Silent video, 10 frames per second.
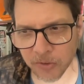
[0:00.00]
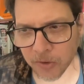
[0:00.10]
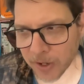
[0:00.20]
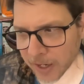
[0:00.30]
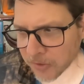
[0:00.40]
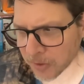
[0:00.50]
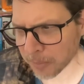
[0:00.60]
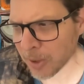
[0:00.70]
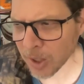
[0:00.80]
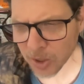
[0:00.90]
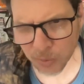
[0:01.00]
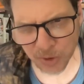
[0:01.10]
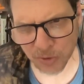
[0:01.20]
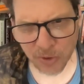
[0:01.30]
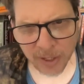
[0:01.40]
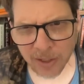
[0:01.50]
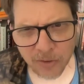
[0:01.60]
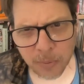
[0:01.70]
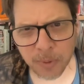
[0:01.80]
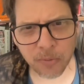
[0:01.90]
So I asked him, would you trade
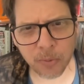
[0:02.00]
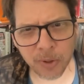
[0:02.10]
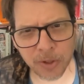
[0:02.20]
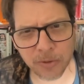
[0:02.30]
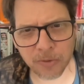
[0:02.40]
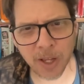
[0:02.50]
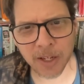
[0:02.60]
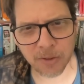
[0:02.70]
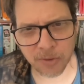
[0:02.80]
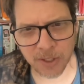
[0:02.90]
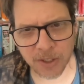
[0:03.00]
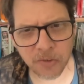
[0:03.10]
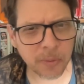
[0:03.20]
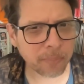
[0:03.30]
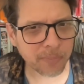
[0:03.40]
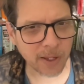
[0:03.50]
it to me for one of your Flying Vs?